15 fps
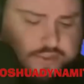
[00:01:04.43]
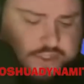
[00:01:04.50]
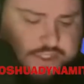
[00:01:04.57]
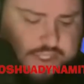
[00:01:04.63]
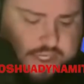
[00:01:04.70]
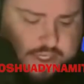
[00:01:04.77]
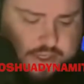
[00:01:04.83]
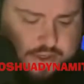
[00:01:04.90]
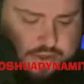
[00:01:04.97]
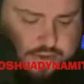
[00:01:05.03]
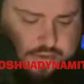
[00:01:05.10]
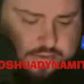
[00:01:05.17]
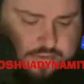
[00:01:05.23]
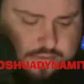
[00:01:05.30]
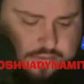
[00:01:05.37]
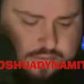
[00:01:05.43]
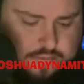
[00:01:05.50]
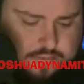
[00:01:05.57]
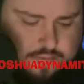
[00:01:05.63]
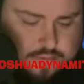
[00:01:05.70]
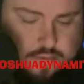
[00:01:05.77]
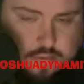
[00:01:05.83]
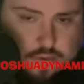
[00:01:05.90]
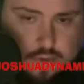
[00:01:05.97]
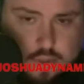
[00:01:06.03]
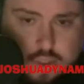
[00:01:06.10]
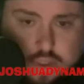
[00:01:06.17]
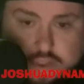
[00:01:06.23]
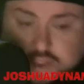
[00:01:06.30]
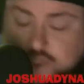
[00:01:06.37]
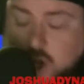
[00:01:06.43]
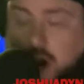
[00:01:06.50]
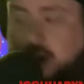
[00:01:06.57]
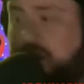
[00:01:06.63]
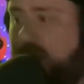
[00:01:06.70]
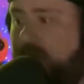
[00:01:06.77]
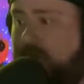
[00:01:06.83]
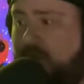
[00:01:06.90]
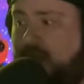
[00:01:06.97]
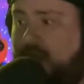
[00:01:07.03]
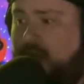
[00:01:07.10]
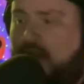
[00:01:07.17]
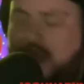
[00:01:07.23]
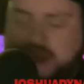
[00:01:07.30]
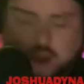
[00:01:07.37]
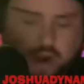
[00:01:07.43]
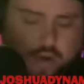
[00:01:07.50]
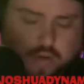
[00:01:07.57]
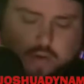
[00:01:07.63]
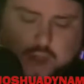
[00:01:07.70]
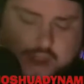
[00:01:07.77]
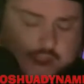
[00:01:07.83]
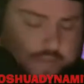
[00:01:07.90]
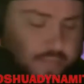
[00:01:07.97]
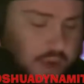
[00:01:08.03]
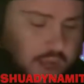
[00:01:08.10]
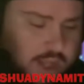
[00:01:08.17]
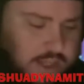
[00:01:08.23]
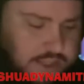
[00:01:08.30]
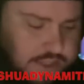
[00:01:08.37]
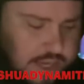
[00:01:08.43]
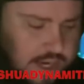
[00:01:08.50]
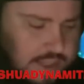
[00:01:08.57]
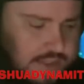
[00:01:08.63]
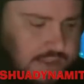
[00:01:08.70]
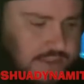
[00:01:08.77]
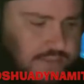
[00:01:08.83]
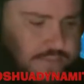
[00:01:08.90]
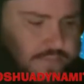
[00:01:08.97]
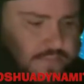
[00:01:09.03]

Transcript: see you. Sorry I'm late. I apologize.